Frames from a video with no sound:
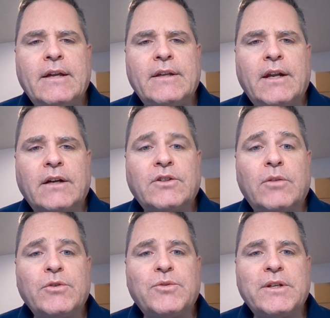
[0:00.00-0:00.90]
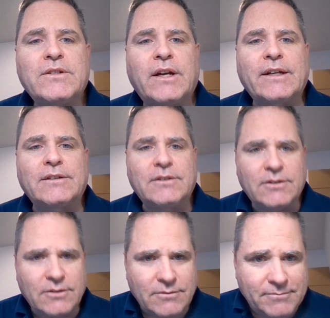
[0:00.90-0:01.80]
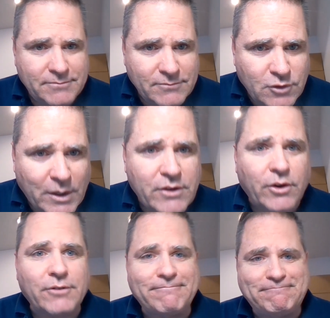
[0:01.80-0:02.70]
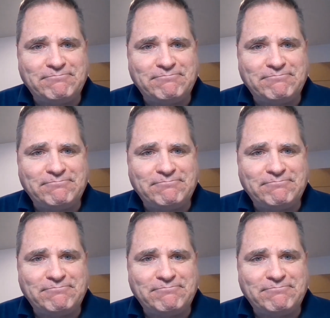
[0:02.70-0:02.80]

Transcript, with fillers: and then October 22nd, 23rd,